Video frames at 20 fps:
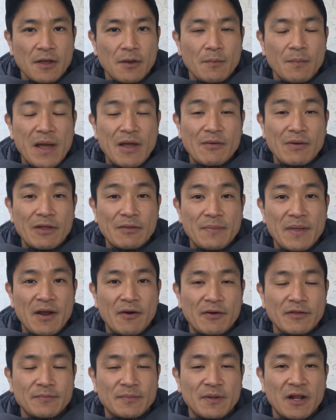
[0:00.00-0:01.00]
My
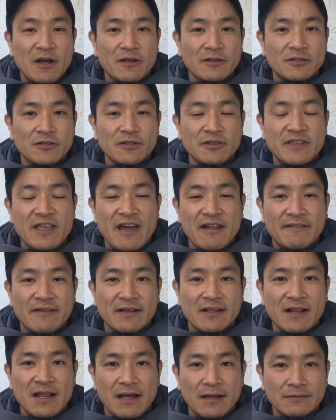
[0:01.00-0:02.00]
grandparents belonged to Caravan
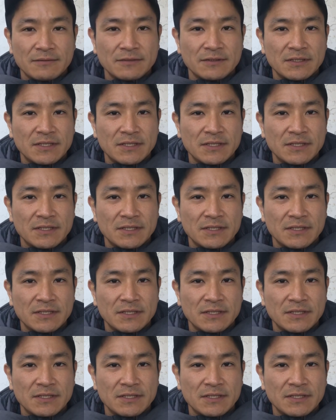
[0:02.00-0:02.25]
Club,